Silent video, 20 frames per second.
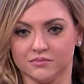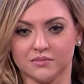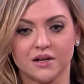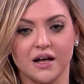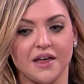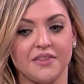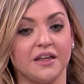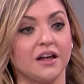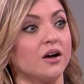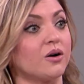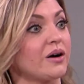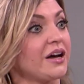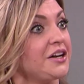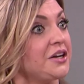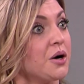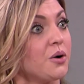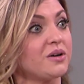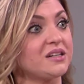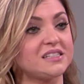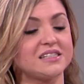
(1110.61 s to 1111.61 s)
And then, okay,
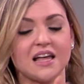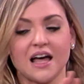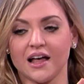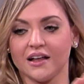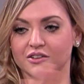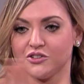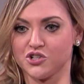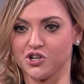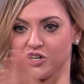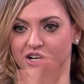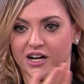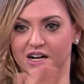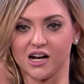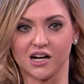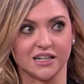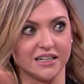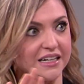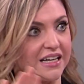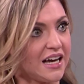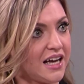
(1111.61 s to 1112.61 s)
notice that. Turn it
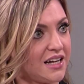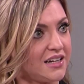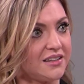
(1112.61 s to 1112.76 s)
on again.